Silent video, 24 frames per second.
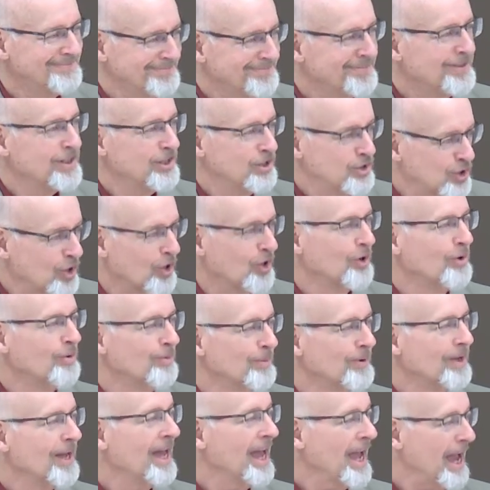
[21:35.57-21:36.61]
Sure,
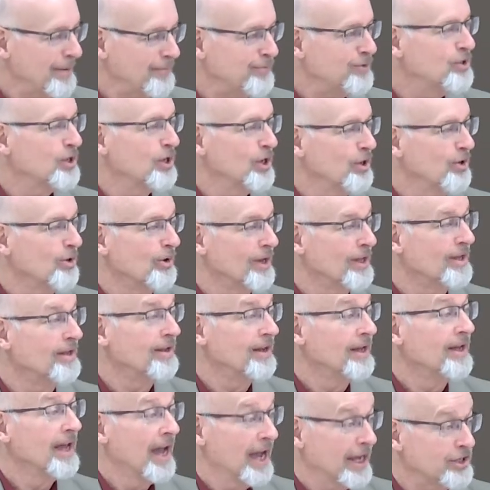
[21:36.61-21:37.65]
absolutely.
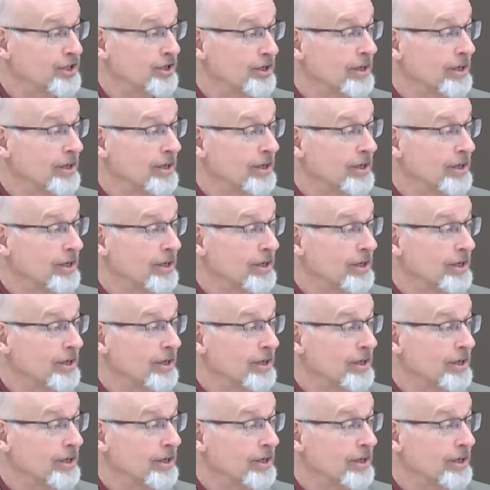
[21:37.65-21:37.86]
That's it.